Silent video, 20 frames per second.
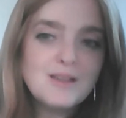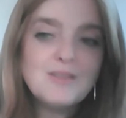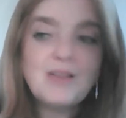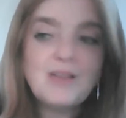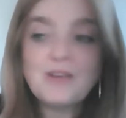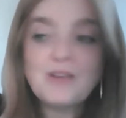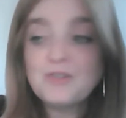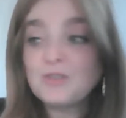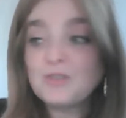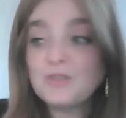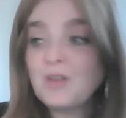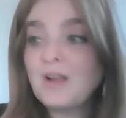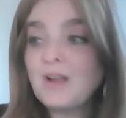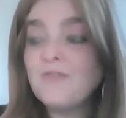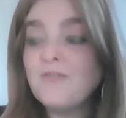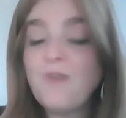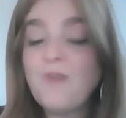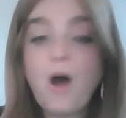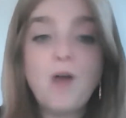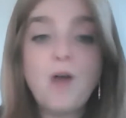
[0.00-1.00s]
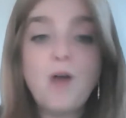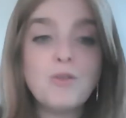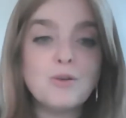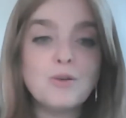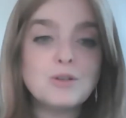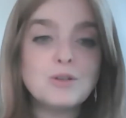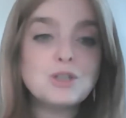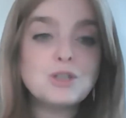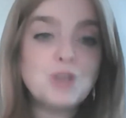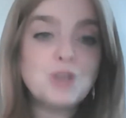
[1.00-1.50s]
like just like a
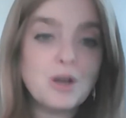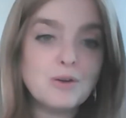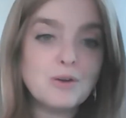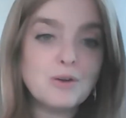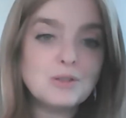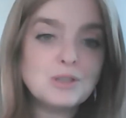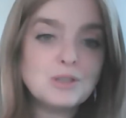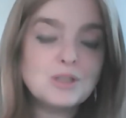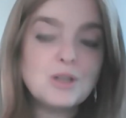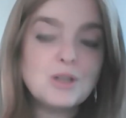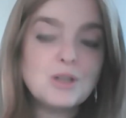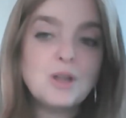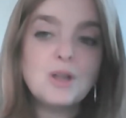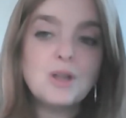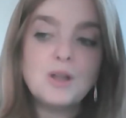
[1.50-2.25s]
father shares